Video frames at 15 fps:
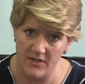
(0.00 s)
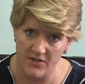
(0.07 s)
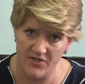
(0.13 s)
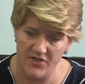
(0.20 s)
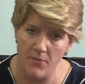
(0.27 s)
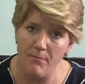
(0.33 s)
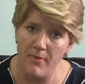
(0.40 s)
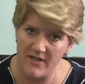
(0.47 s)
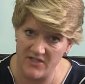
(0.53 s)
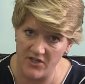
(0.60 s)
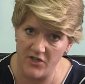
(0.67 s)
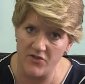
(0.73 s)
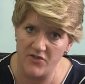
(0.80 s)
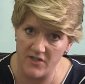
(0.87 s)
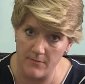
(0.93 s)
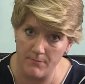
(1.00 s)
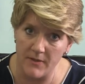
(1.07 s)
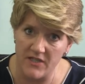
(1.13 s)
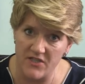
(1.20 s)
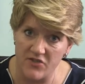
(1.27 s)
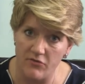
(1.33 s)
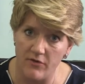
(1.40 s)
So better use of the
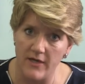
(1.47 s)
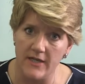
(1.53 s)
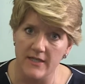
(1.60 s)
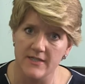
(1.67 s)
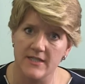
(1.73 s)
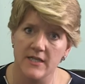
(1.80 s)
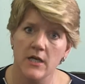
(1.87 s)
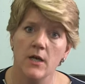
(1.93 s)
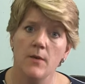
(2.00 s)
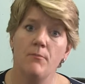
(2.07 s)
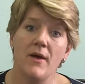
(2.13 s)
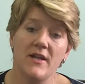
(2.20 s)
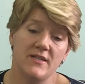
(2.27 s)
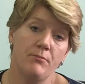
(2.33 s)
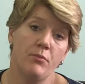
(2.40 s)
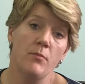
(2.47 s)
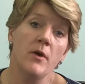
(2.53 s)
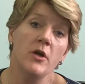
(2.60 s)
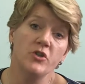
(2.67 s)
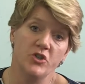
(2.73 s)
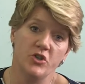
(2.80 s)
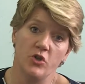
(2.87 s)
big screens, better
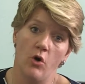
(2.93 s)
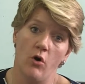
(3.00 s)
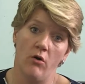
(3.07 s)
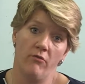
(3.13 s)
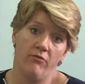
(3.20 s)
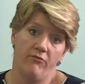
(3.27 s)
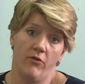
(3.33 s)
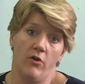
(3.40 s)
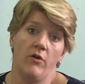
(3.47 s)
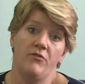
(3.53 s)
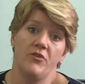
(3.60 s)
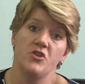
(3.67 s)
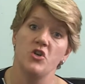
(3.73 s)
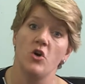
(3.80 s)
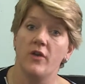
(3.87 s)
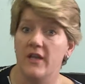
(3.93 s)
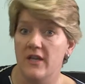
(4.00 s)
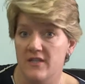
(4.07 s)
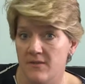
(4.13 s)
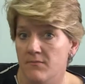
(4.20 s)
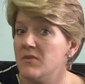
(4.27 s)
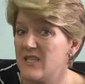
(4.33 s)
promotion of the
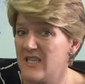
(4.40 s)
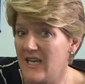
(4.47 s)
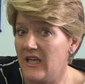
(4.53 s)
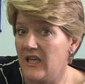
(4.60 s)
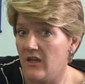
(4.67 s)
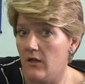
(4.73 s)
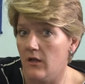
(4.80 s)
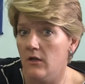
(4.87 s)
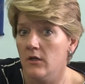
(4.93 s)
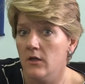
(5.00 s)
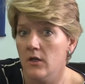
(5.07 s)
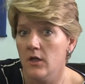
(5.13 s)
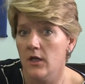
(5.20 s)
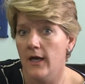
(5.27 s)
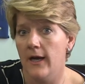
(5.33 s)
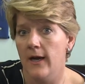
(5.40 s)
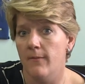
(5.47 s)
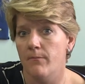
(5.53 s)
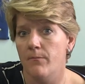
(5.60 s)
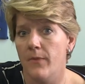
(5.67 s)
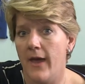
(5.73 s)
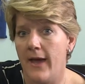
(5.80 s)
jockeys in particular,
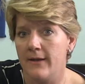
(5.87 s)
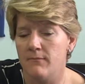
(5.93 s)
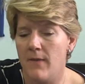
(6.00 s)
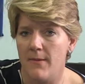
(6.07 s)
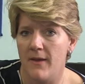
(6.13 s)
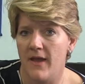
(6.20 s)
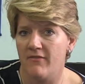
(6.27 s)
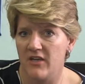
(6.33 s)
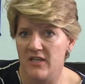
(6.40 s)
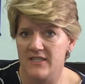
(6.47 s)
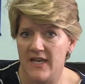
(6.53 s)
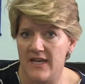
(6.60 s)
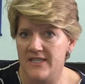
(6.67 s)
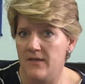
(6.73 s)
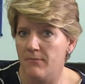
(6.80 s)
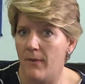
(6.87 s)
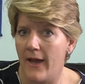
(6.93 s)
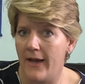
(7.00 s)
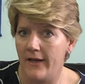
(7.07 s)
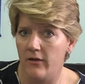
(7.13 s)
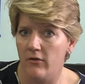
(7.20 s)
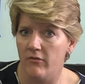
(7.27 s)
and maybe having a data
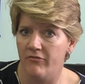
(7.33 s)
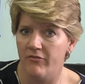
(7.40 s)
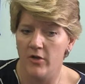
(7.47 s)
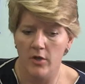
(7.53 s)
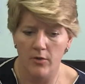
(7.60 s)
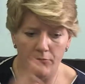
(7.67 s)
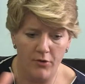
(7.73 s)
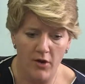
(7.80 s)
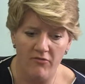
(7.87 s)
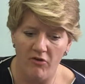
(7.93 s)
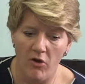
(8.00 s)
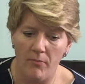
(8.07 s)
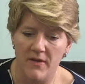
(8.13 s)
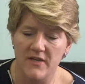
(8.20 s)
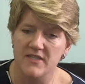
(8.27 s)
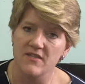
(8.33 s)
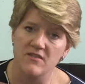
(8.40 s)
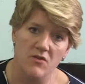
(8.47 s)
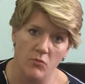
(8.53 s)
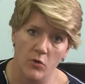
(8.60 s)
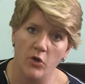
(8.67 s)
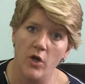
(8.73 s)
bank of profile pieces
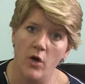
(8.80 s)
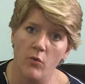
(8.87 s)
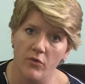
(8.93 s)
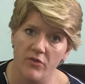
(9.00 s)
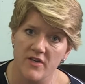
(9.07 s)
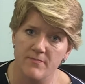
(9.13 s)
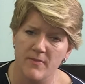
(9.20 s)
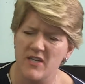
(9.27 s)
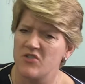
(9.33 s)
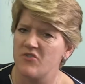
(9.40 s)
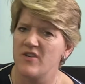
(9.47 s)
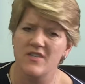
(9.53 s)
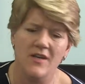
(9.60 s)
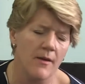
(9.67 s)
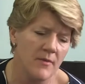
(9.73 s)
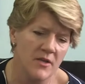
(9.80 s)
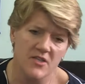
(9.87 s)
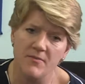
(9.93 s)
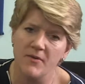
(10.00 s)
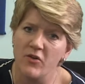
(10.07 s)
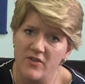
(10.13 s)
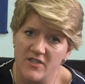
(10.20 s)
that would go on those big screens. I mean,
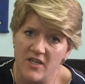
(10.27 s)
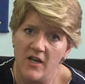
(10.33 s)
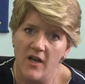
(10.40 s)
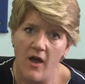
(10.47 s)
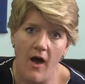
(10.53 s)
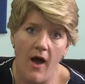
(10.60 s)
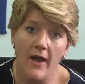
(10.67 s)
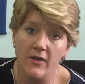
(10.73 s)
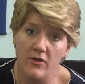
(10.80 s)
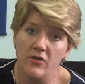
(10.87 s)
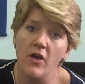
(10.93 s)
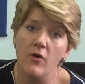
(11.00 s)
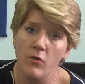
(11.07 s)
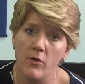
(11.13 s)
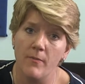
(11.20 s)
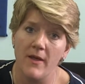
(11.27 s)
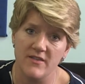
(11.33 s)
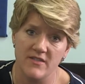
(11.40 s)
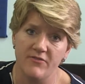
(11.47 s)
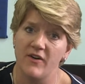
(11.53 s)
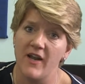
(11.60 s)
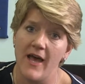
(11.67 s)
to be honest, I could go on about
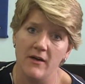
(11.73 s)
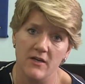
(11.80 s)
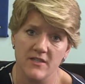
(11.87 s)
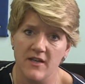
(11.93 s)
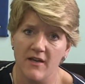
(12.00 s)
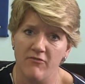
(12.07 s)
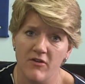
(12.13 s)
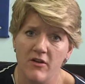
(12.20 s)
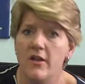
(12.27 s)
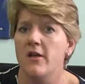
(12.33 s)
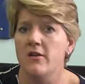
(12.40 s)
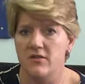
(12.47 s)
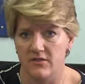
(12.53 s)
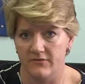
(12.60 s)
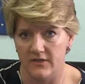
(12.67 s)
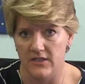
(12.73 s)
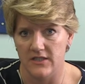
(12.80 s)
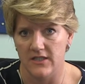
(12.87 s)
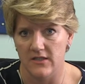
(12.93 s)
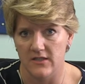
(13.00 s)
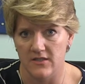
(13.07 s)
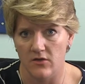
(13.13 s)
this for an hour because I have loads of
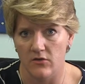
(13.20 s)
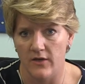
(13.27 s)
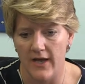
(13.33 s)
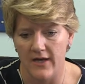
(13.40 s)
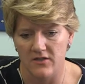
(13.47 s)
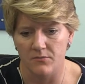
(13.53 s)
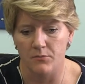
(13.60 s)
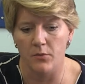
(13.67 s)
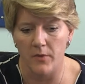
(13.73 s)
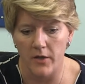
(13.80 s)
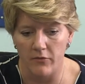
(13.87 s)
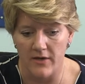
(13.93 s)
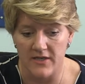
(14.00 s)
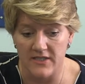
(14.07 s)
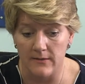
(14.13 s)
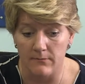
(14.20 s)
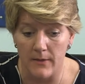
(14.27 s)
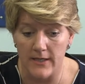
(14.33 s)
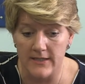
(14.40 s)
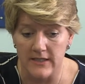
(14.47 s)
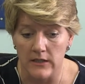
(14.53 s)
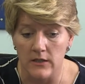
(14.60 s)
ideas on how to promote racing
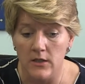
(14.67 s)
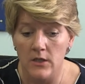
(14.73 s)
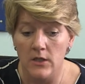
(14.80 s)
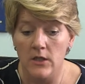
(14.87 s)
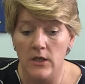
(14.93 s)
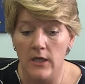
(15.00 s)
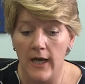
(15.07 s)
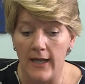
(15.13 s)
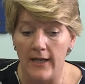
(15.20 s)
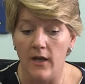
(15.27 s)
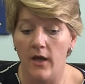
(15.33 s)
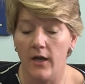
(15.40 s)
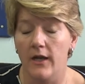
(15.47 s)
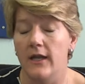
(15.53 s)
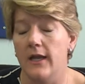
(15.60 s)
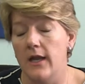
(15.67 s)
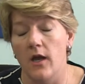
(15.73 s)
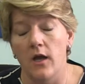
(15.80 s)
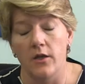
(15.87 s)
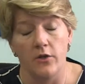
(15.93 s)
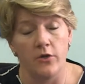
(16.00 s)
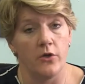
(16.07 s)
better. And luckily,
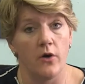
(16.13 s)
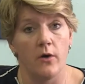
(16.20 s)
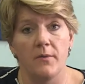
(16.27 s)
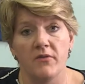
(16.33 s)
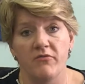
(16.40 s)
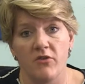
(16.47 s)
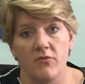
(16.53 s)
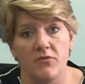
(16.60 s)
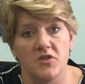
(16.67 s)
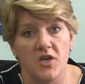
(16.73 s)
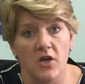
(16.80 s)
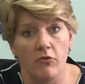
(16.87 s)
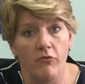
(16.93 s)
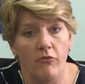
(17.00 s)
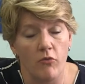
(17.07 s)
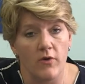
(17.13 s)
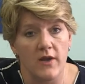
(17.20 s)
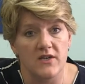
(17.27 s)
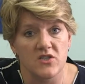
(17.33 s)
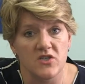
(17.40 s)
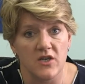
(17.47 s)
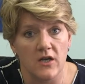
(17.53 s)
I'll be involved with Channel 4
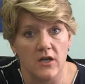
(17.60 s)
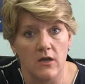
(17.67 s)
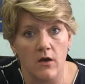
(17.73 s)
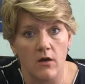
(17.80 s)
next year.